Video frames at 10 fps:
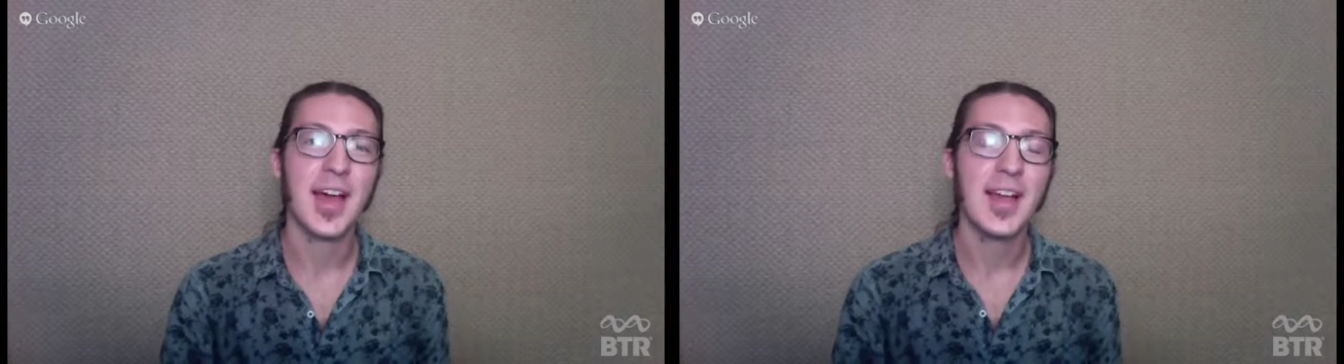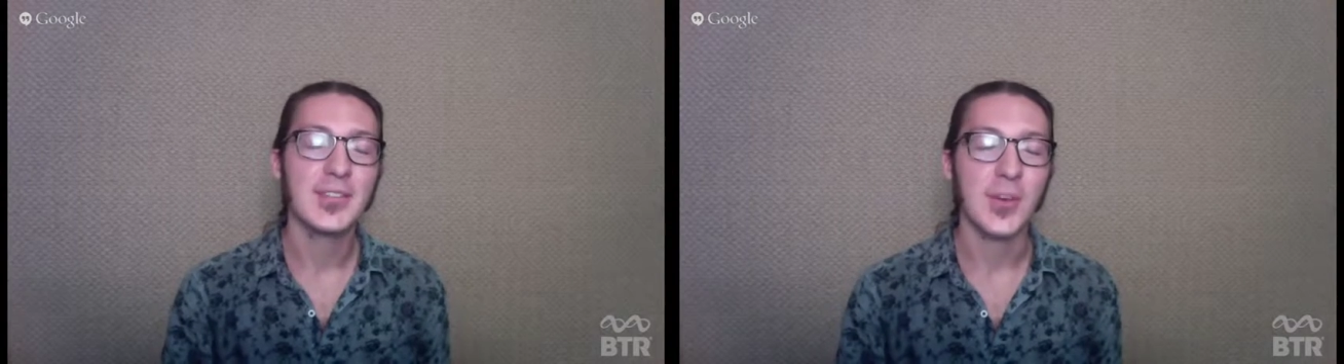
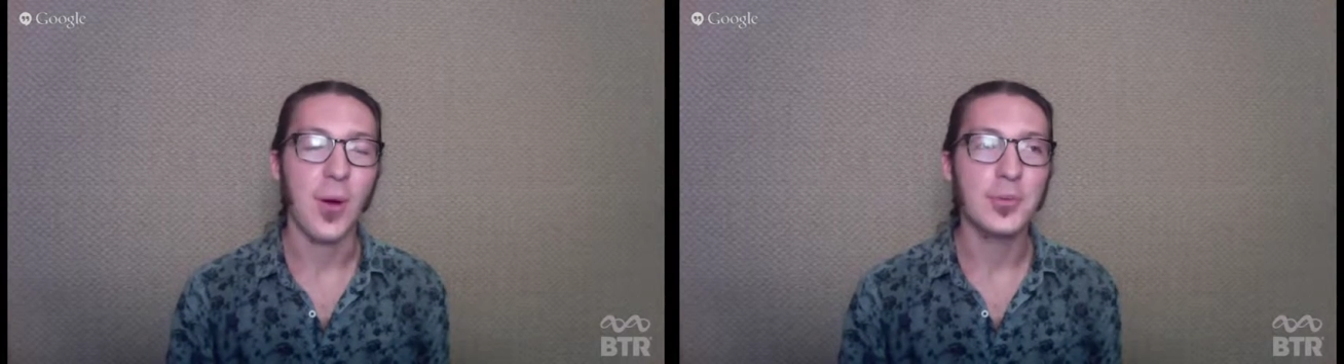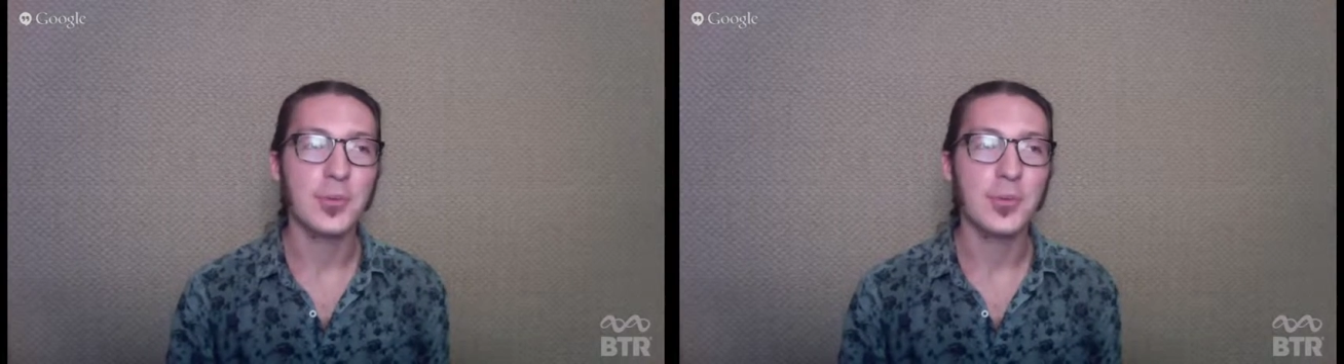
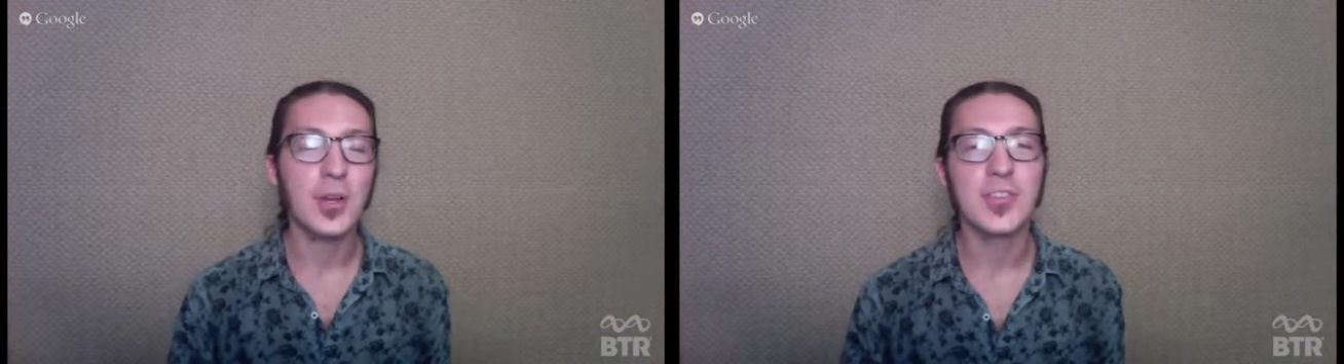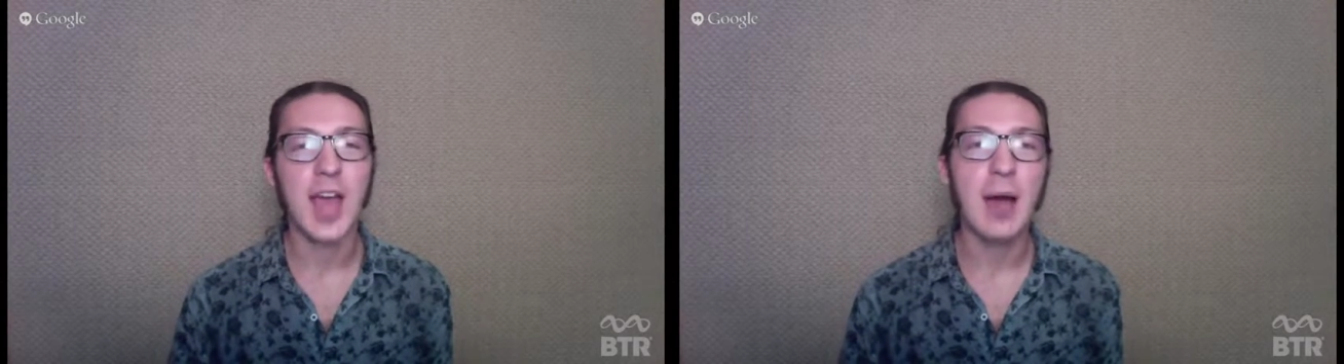So I'm
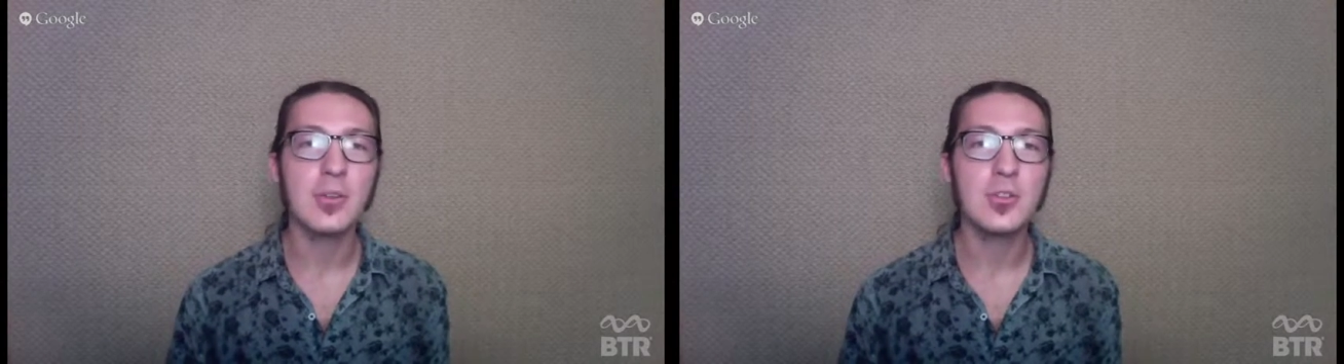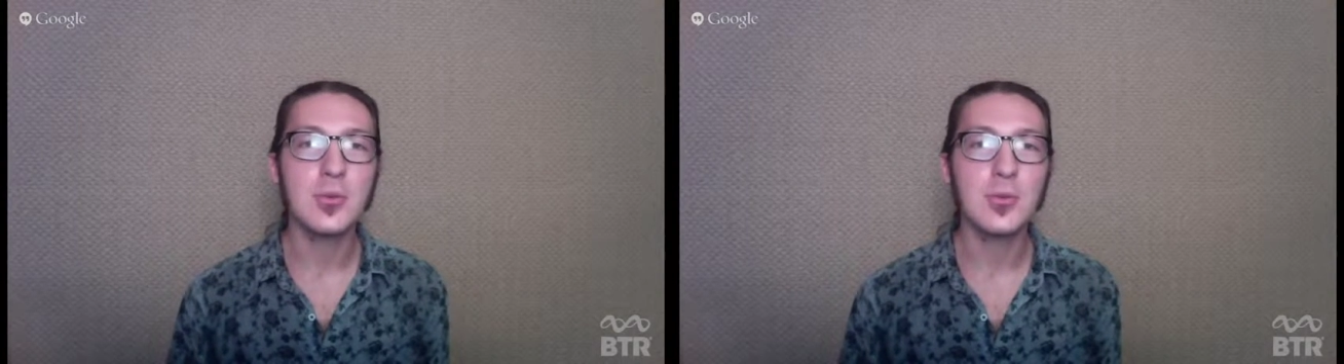curious, how
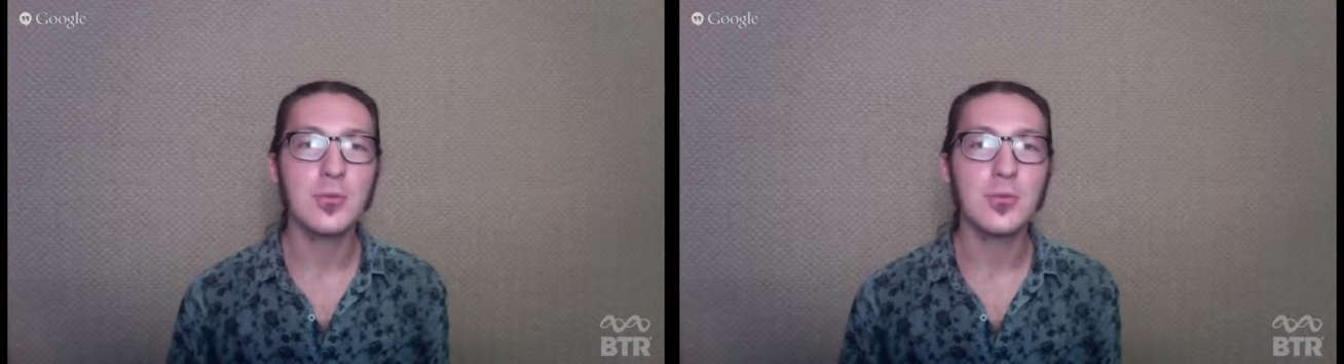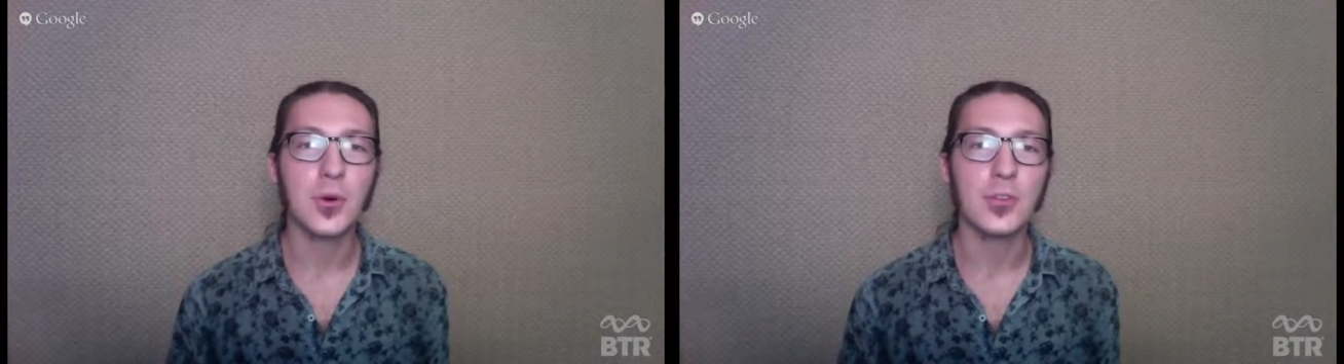did you
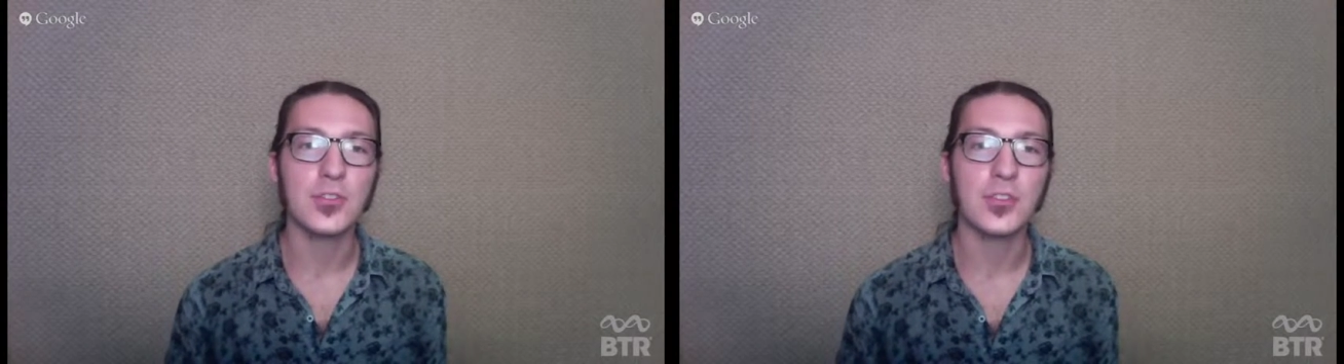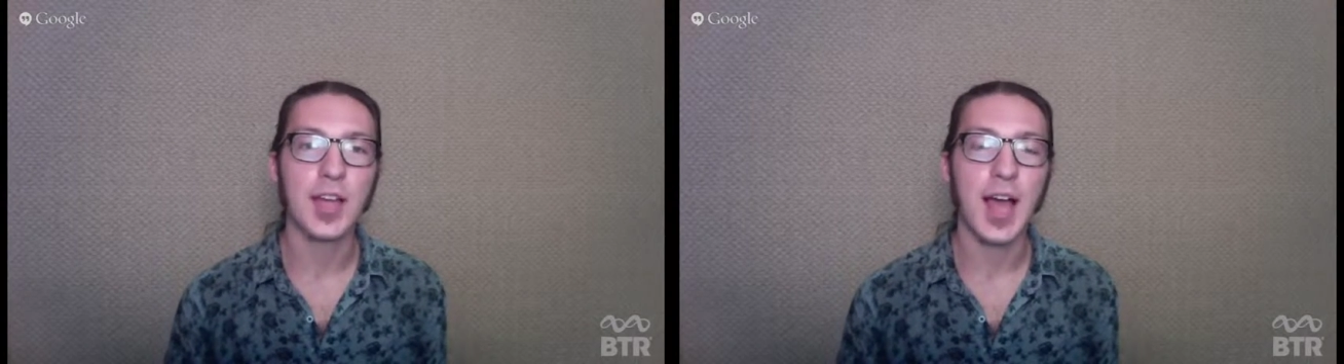first